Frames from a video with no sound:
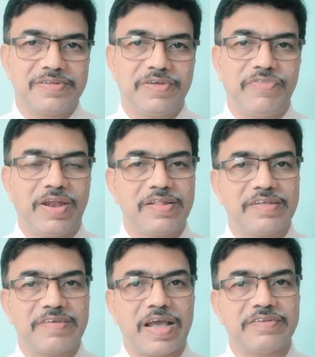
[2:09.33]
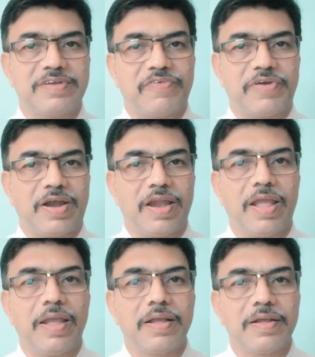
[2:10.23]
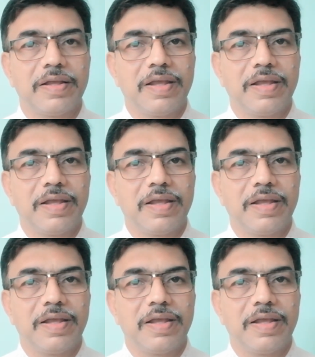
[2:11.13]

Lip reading: If there is a chance, definitely